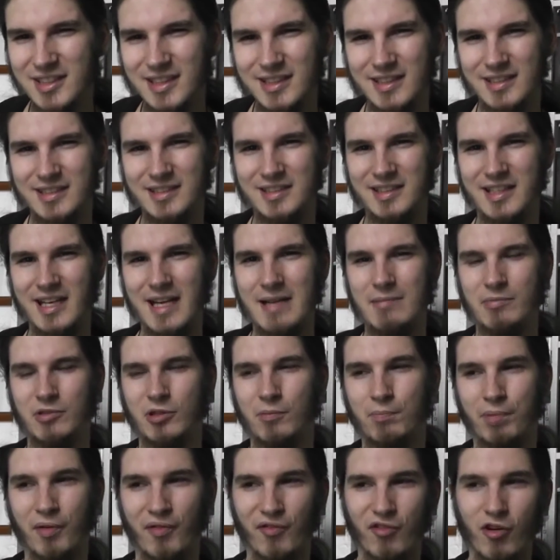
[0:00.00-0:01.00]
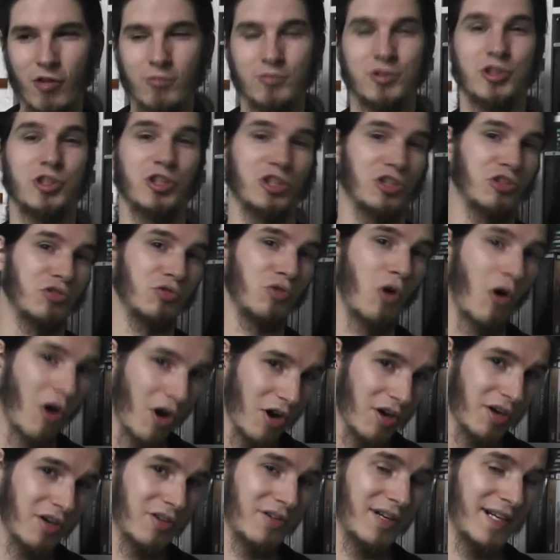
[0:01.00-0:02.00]
in this game to perform
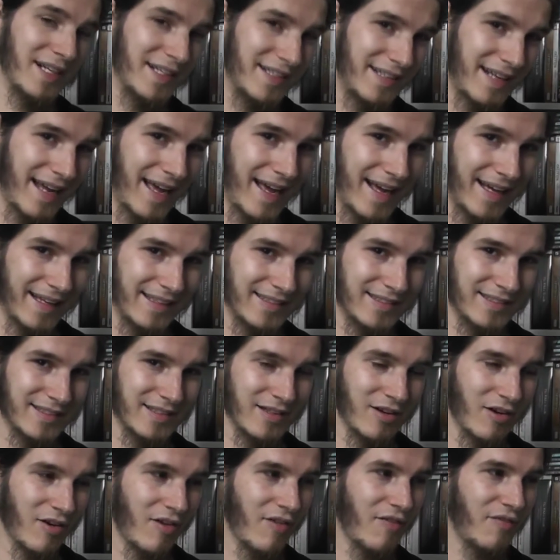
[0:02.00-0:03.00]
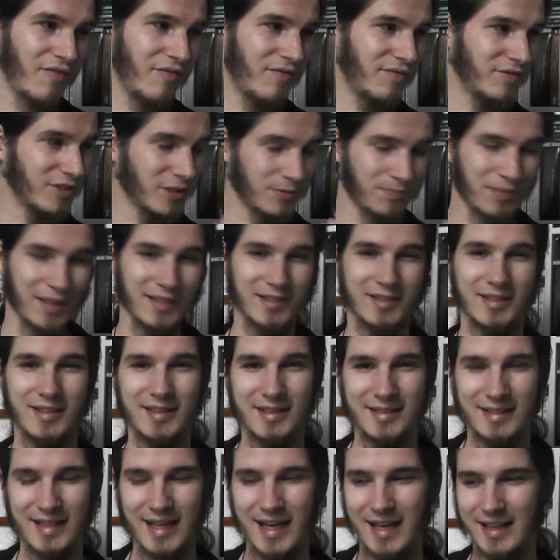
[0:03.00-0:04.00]
stronger attacks of special
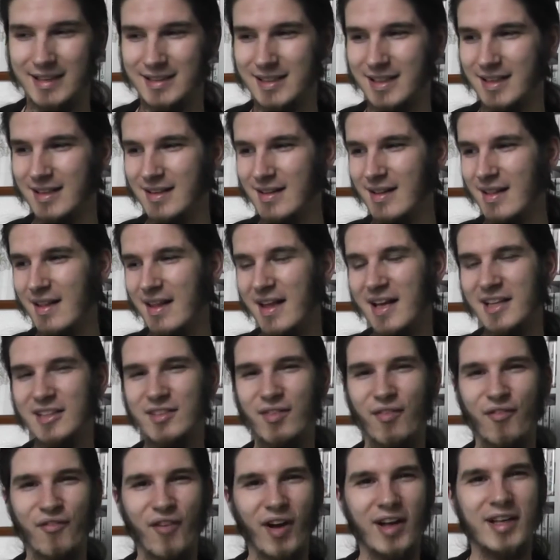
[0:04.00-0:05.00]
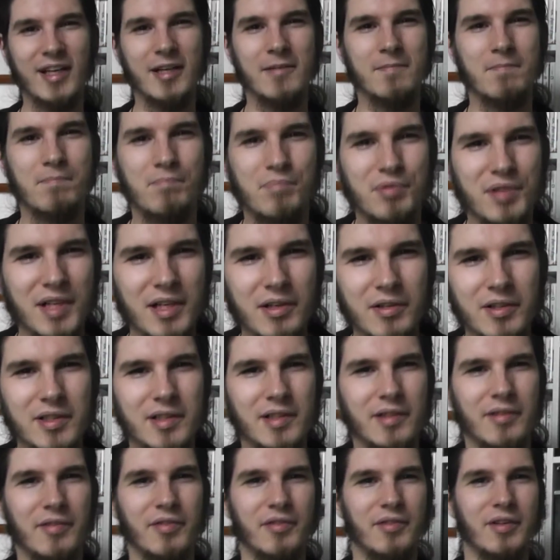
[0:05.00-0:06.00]
attacks is fucking
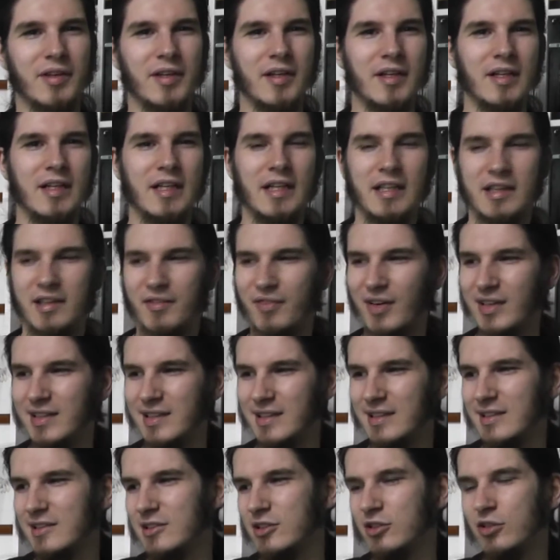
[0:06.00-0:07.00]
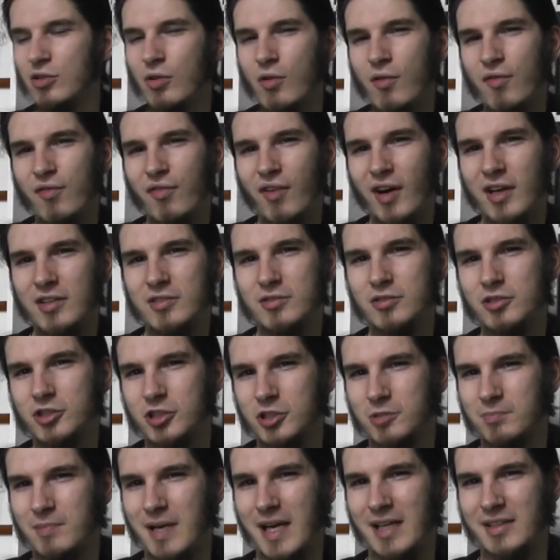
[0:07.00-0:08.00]
brilliant. The fact that these two final
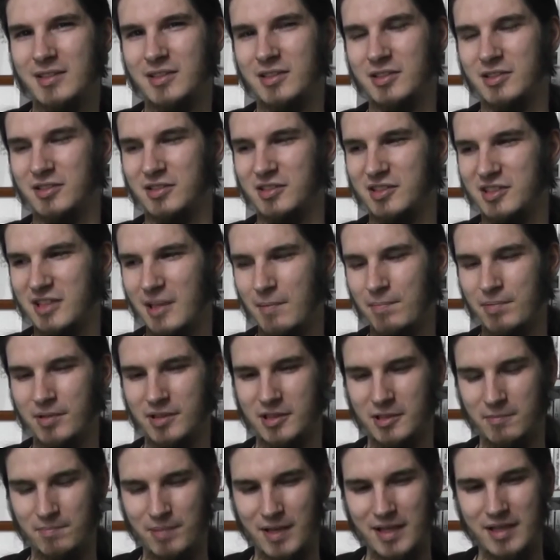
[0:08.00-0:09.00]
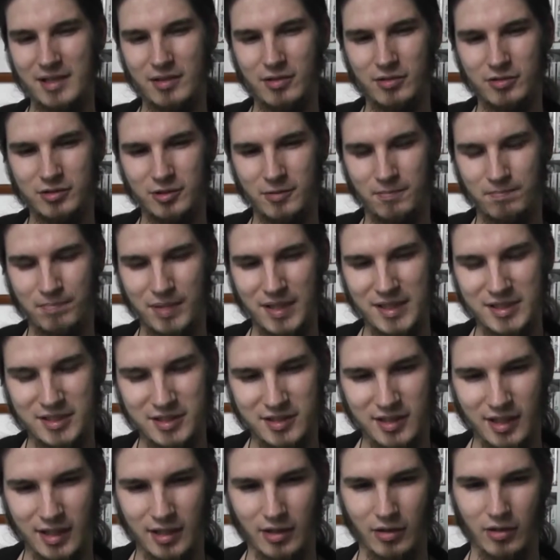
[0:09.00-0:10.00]
smashes separate depending on your
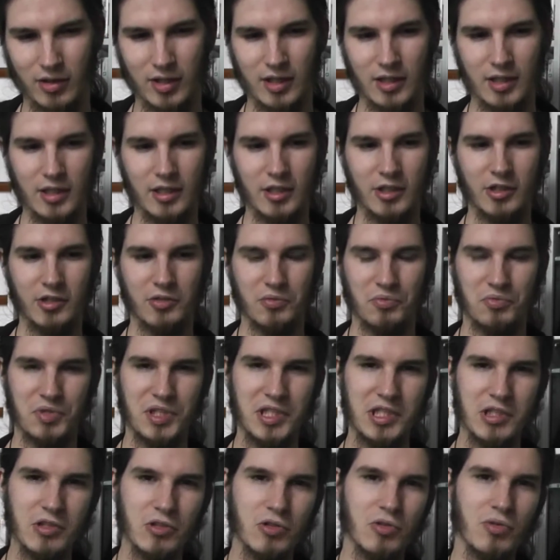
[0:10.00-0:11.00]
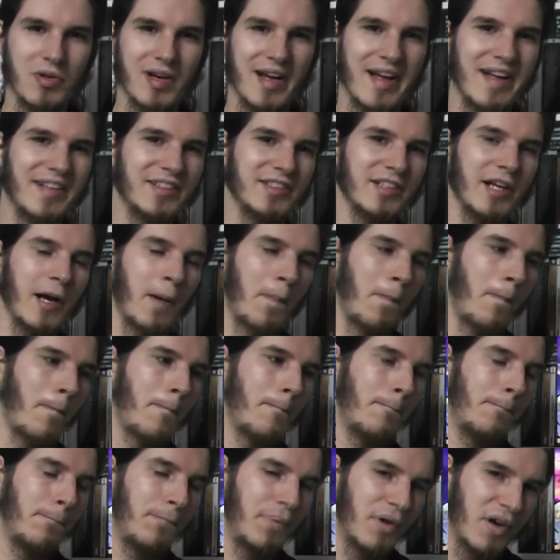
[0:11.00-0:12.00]
playstyle. Ryu is a
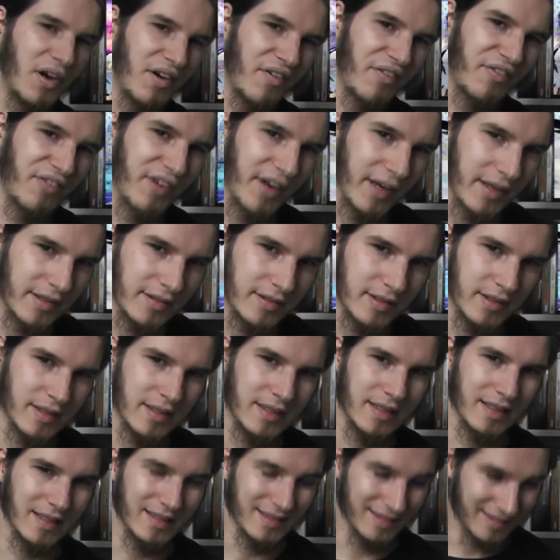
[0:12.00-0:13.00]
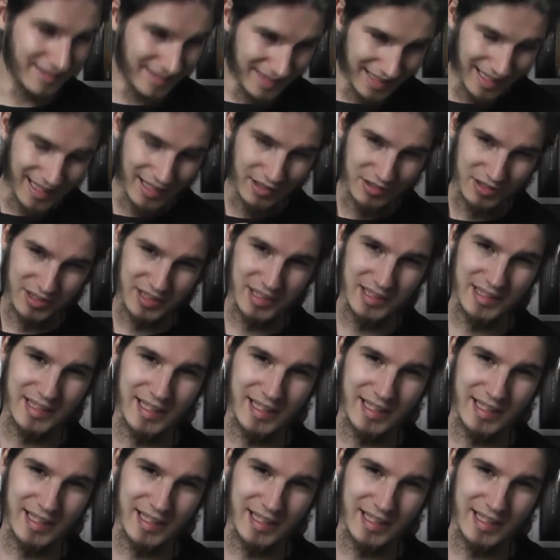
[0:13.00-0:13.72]
perfect DLC